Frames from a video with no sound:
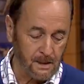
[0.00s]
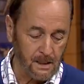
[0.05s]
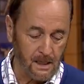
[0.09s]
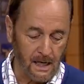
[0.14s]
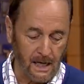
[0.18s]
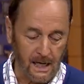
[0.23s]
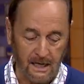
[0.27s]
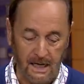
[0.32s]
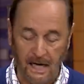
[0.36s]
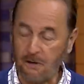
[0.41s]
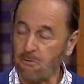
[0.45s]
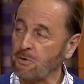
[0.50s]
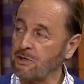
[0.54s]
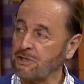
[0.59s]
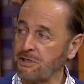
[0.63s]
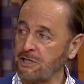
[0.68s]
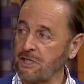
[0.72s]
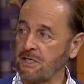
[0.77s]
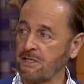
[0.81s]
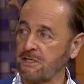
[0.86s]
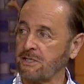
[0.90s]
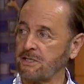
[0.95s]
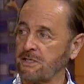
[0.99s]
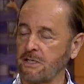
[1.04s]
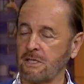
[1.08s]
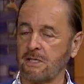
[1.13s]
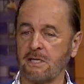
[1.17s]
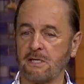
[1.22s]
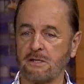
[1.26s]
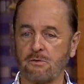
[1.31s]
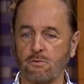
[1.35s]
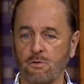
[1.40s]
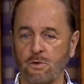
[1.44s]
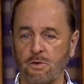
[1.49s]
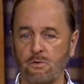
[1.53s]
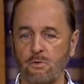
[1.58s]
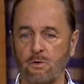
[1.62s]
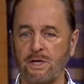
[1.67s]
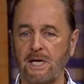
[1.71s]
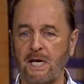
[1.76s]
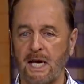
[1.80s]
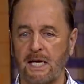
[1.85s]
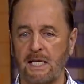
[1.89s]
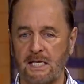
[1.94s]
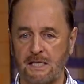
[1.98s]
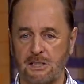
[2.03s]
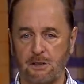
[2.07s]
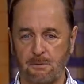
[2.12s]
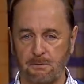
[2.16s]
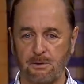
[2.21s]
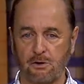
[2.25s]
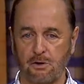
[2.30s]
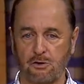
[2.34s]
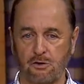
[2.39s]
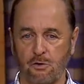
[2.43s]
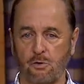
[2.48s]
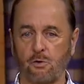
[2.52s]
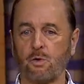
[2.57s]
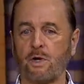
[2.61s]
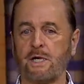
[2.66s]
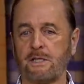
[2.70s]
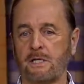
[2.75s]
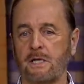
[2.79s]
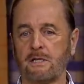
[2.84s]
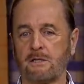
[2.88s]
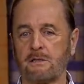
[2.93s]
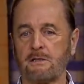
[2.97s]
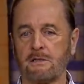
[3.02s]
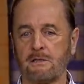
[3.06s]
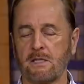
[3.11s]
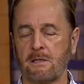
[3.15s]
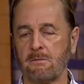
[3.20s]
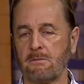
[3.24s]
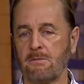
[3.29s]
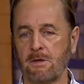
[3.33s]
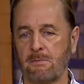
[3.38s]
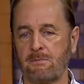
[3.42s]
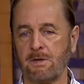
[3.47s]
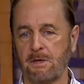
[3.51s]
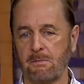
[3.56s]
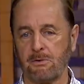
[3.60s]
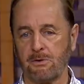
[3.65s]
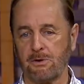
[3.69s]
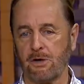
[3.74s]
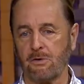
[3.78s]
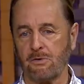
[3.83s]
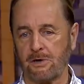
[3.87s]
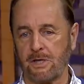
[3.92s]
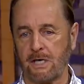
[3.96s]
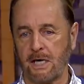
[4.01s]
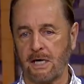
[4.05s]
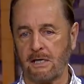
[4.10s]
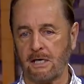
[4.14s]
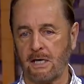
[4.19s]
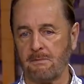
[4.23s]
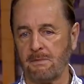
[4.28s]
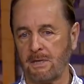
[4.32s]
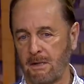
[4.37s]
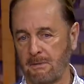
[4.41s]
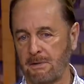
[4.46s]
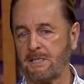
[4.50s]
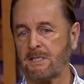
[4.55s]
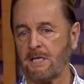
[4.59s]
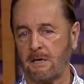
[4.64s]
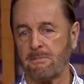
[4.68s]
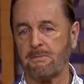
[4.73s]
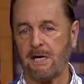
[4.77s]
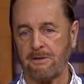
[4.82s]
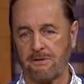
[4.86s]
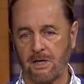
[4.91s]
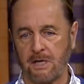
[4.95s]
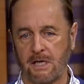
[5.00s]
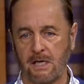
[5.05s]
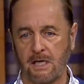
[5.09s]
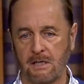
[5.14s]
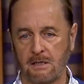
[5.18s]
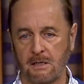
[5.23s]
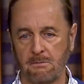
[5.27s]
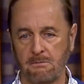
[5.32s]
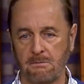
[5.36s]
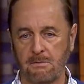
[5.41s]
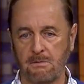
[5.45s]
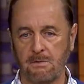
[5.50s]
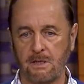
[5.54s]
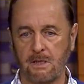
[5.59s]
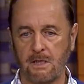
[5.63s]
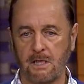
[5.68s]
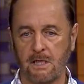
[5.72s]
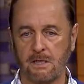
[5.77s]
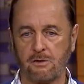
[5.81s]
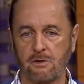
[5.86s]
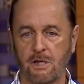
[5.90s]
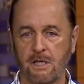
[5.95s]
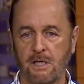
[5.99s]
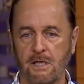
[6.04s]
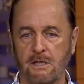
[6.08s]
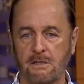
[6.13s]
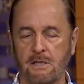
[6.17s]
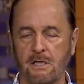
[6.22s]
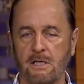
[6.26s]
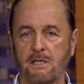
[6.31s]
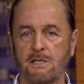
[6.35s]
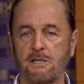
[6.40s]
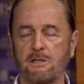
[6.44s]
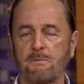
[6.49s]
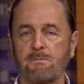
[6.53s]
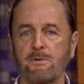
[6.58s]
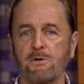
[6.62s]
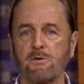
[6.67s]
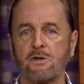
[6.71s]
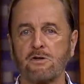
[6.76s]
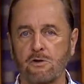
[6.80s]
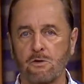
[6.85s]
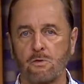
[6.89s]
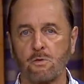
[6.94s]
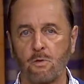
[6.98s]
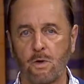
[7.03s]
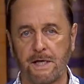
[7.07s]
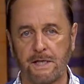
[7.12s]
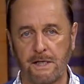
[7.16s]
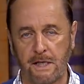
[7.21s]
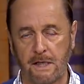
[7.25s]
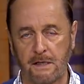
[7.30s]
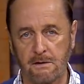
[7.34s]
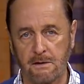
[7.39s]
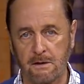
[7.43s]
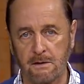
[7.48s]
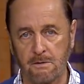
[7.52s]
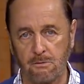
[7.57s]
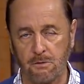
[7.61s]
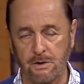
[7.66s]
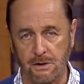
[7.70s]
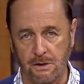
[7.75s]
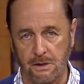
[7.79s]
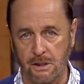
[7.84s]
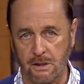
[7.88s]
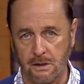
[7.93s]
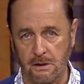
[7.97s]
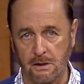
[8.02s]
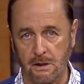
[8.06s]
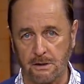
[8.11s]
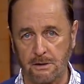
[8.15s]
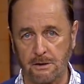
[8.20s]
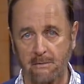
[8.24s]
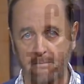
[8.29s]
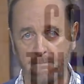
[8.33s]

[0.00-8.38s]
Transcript: I, I, wish you could see this. We had a spiritual oneness that, that people don't get. Let, let me tell you about the kingdom. It's, it's, it's spiritual oneness with Jesus.